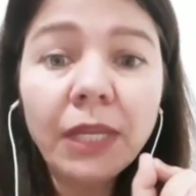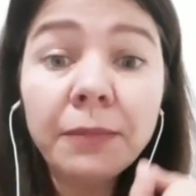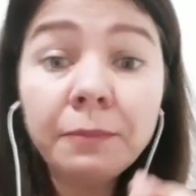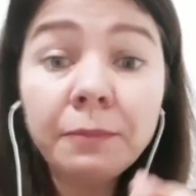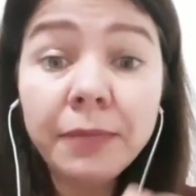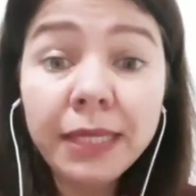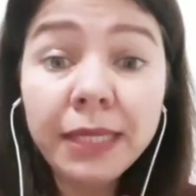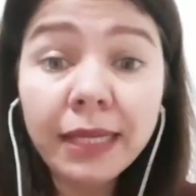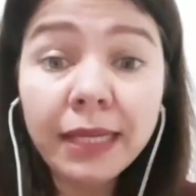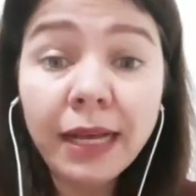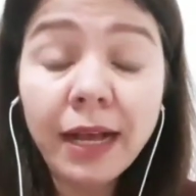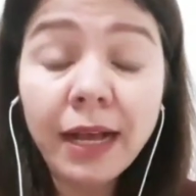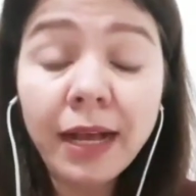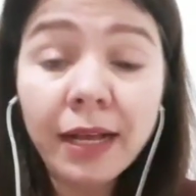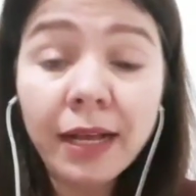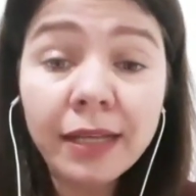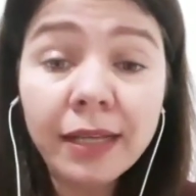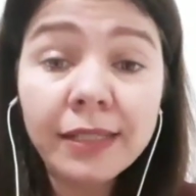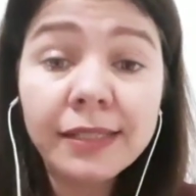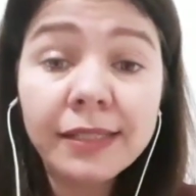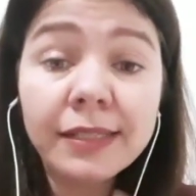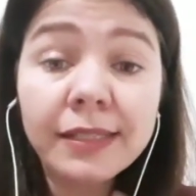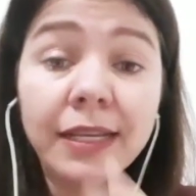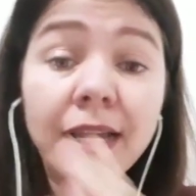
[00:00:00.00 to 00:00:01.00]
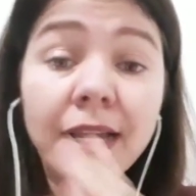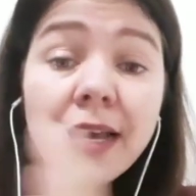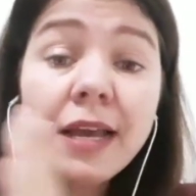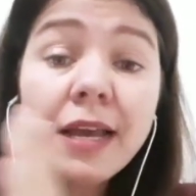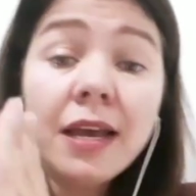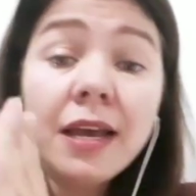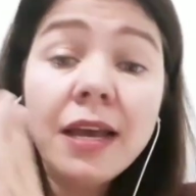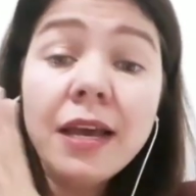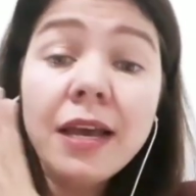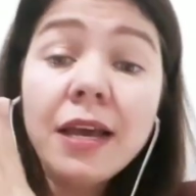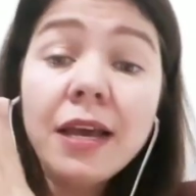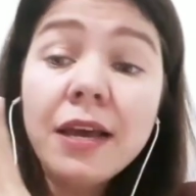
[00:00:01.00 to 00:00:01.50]
Because
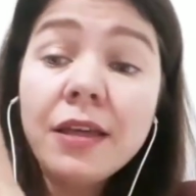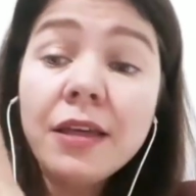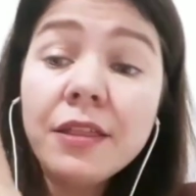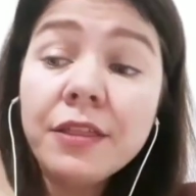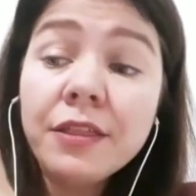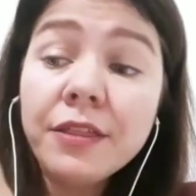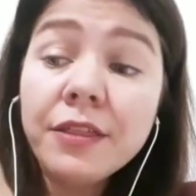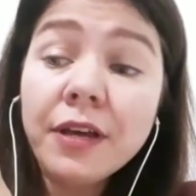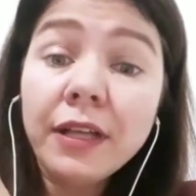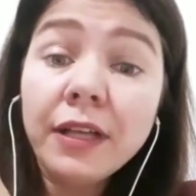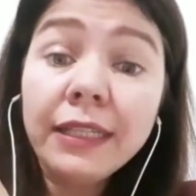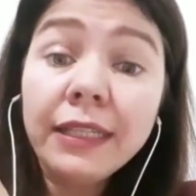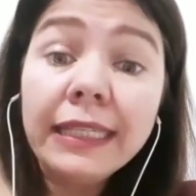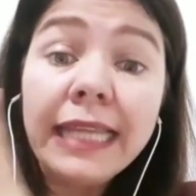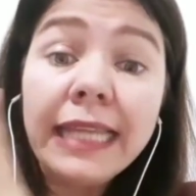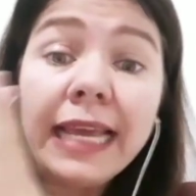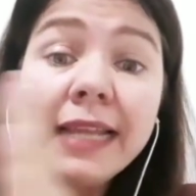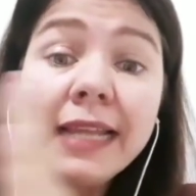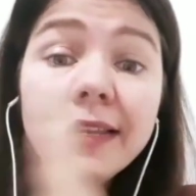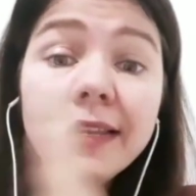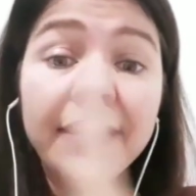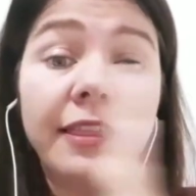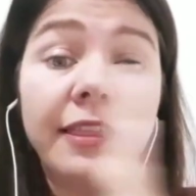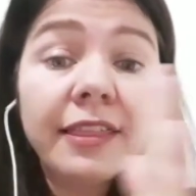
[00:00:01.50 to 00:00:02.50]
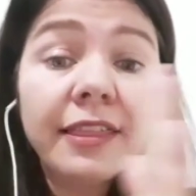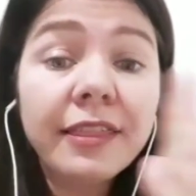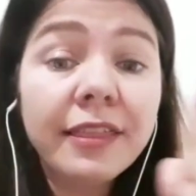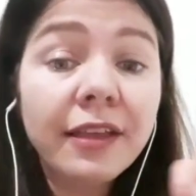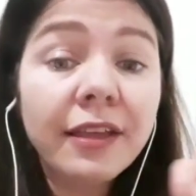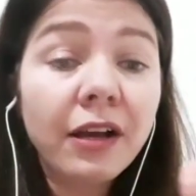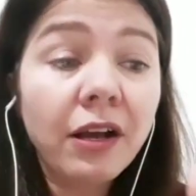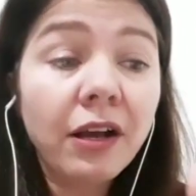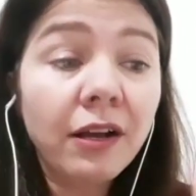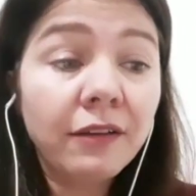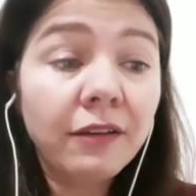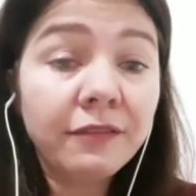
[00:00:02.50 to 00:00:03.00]
the
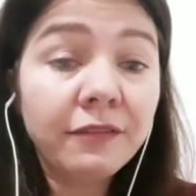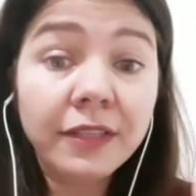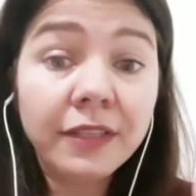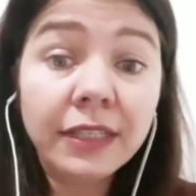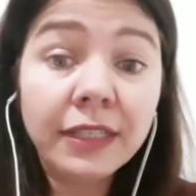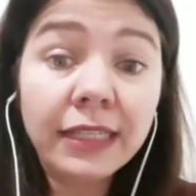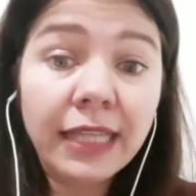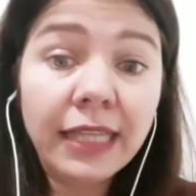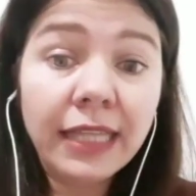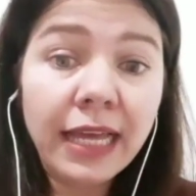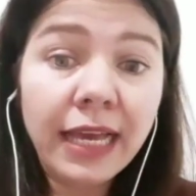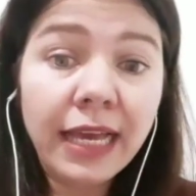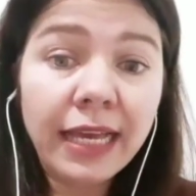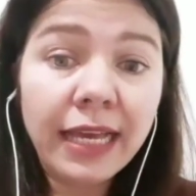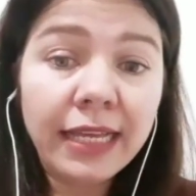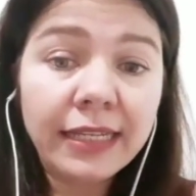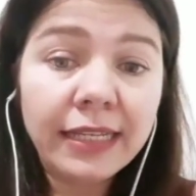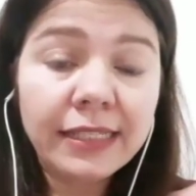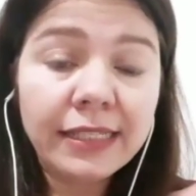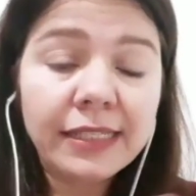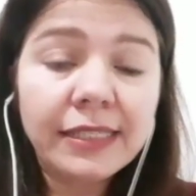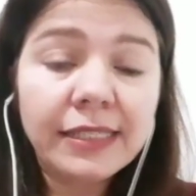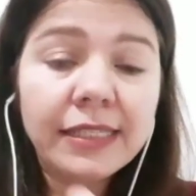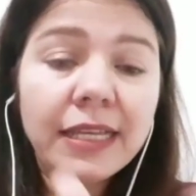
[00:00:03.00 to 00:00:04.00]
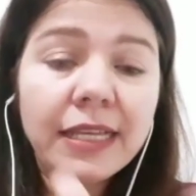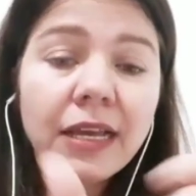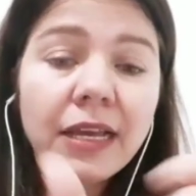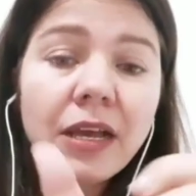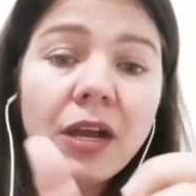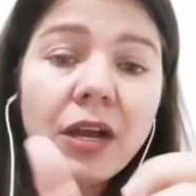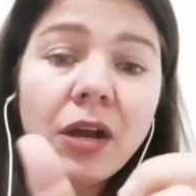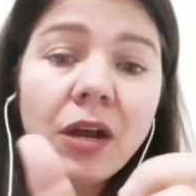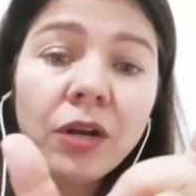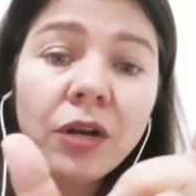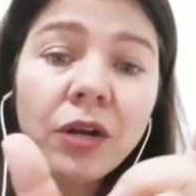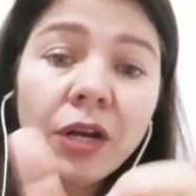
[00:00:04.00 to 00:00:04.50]
length of the lines
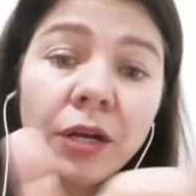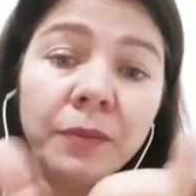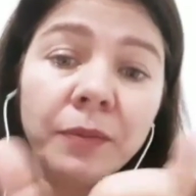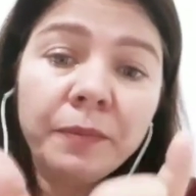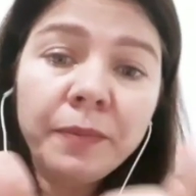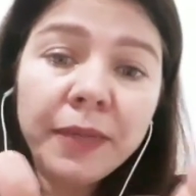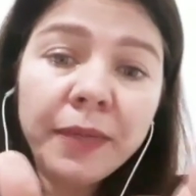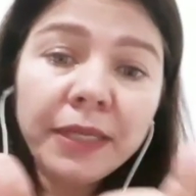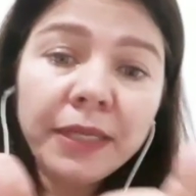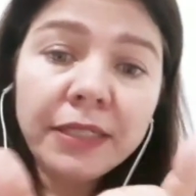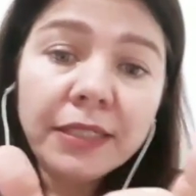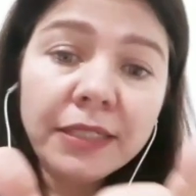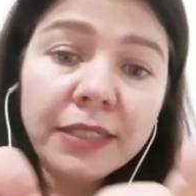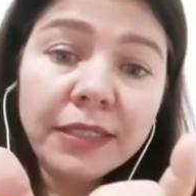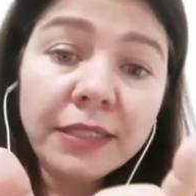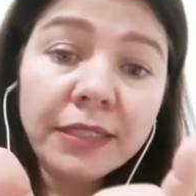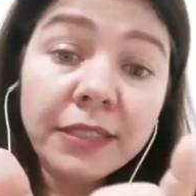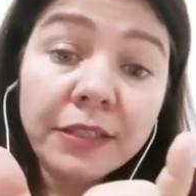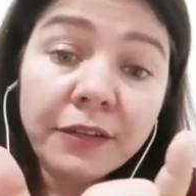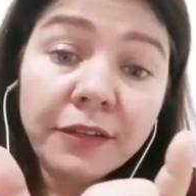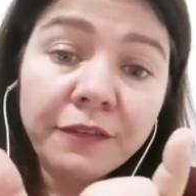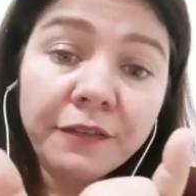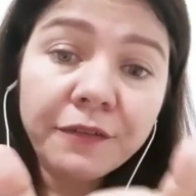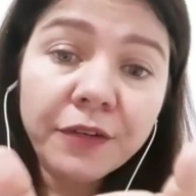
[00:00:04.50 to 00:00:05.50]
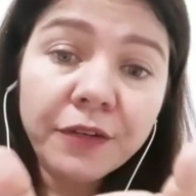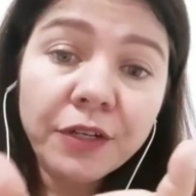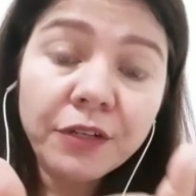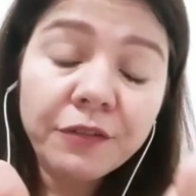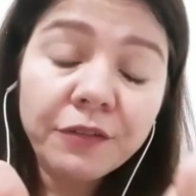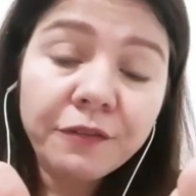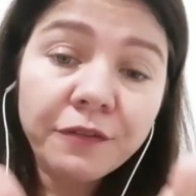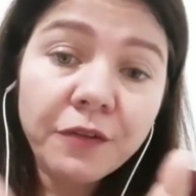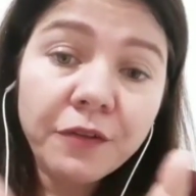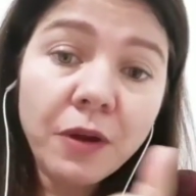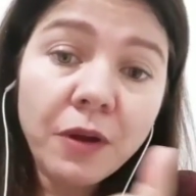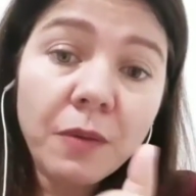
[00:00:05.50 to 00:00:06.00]
are a bit
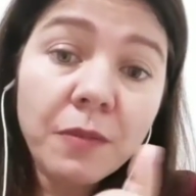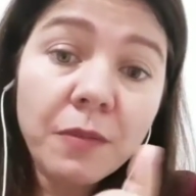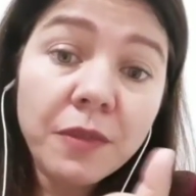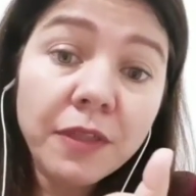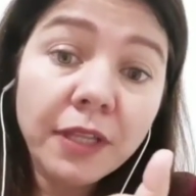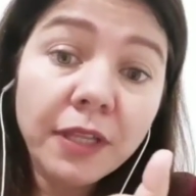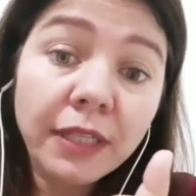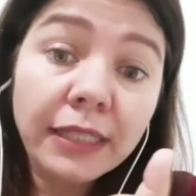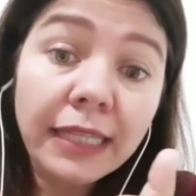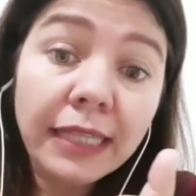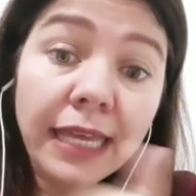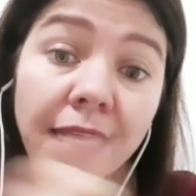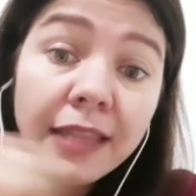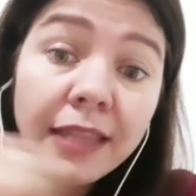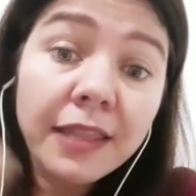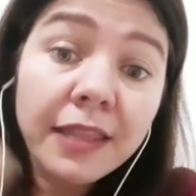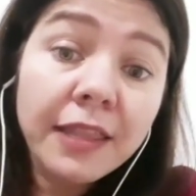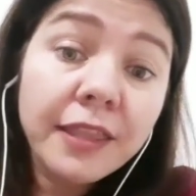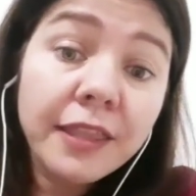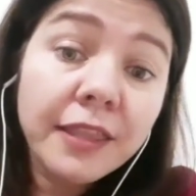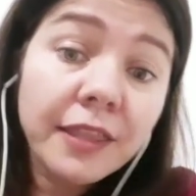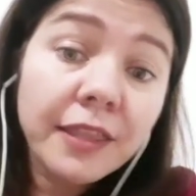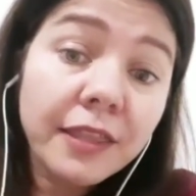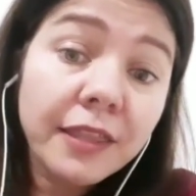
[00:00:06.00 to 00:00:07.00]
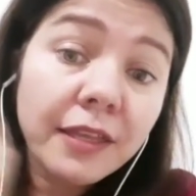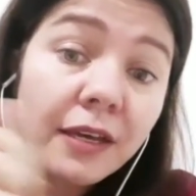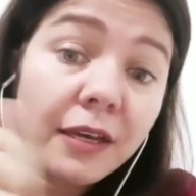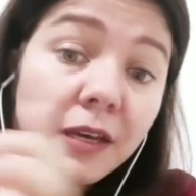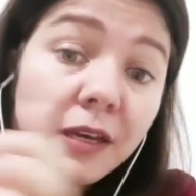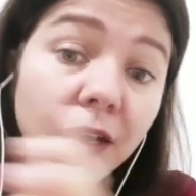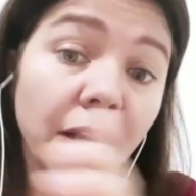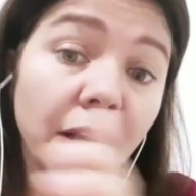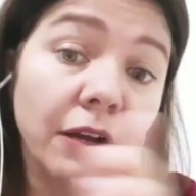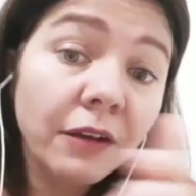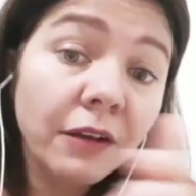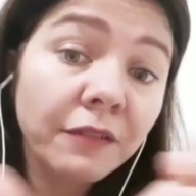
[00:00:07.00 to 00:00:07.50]
different from the length
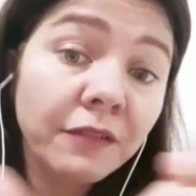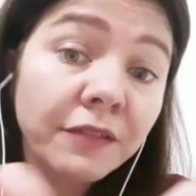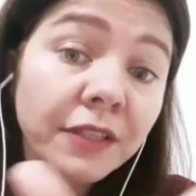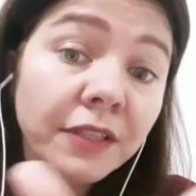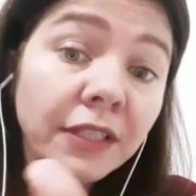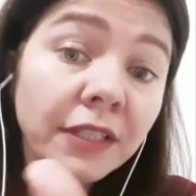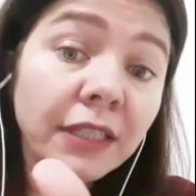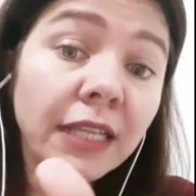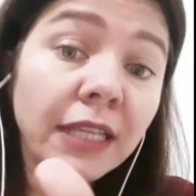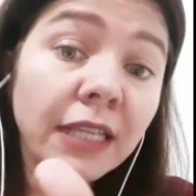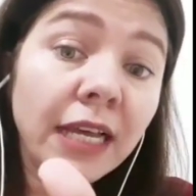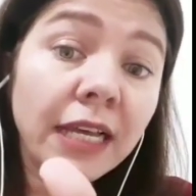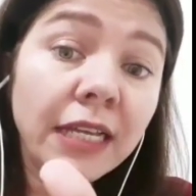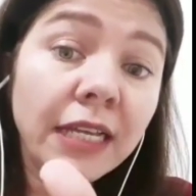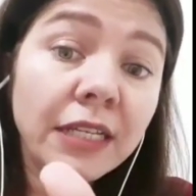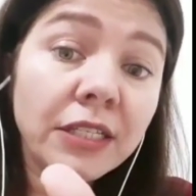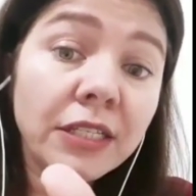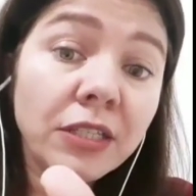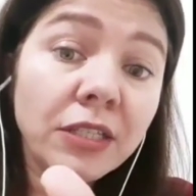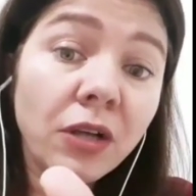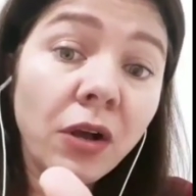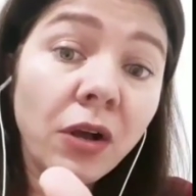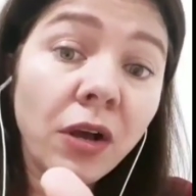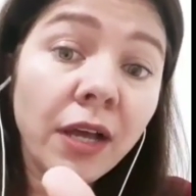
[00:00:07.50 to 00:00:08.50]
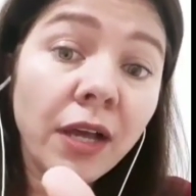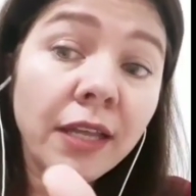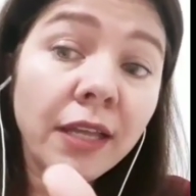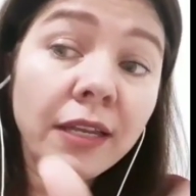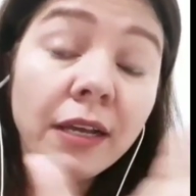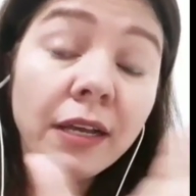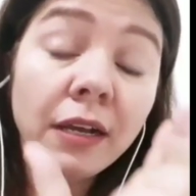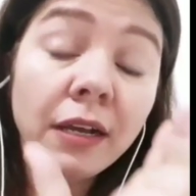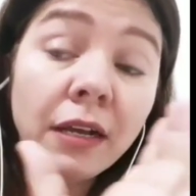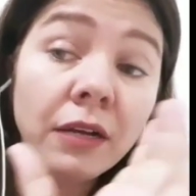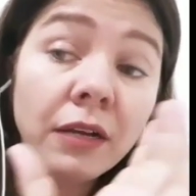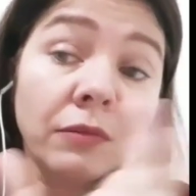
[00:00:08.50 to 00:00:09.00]
of the lines
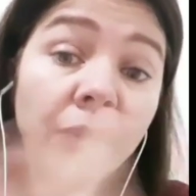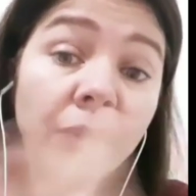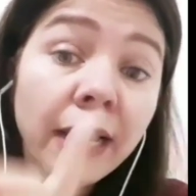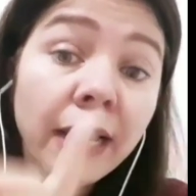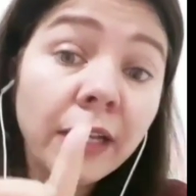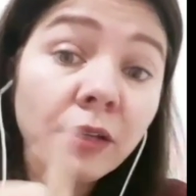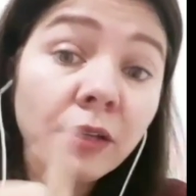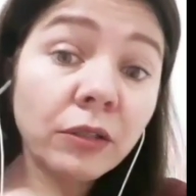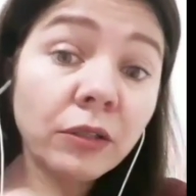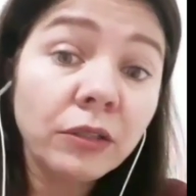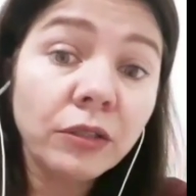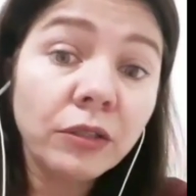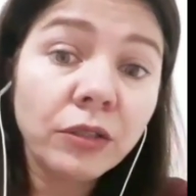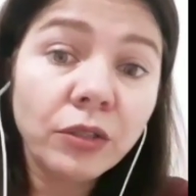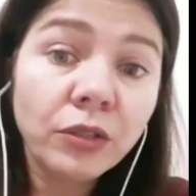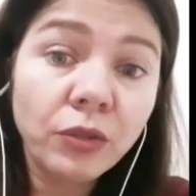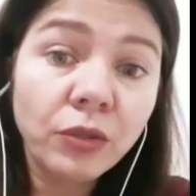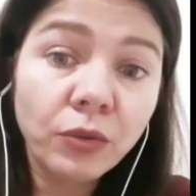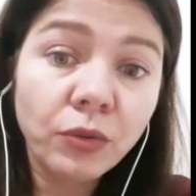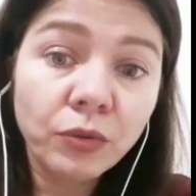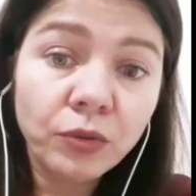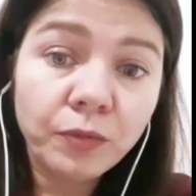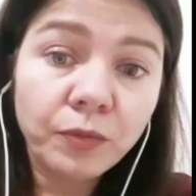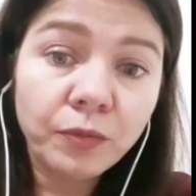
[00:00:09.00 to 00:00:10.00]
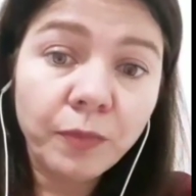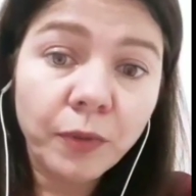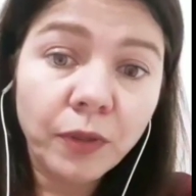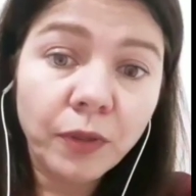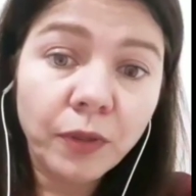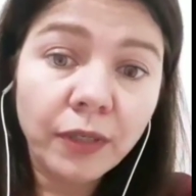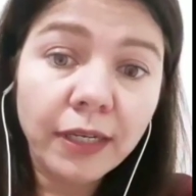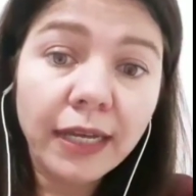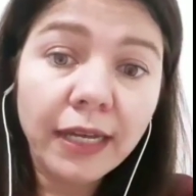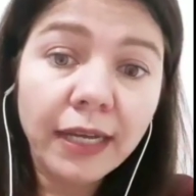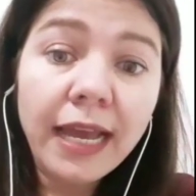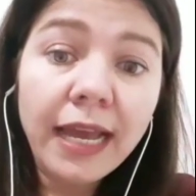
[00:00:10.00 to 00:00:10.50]
on a regular
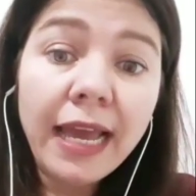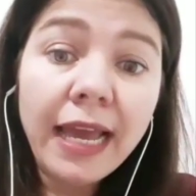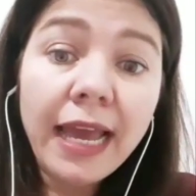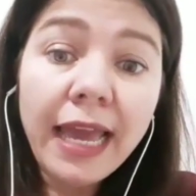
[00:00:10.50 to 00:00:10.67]
notebook.